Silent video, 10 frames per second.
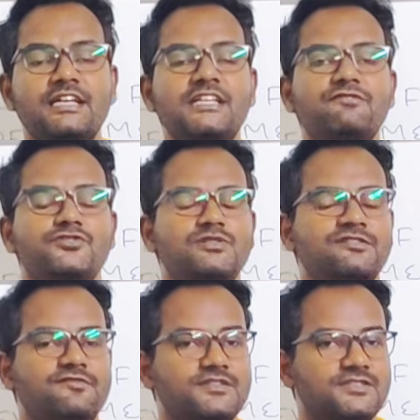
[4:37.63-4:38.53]
individual
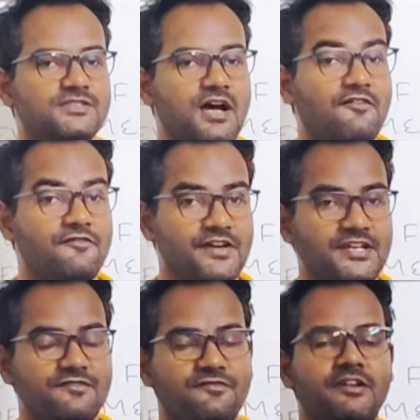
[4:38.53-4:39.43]
differences are
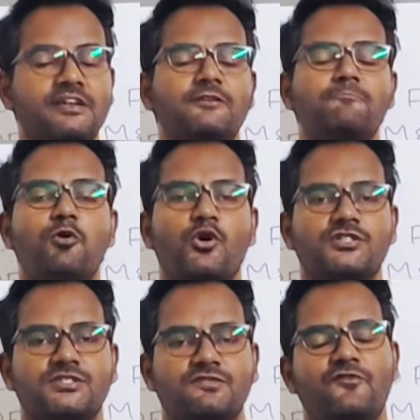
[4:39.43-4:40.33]
very important.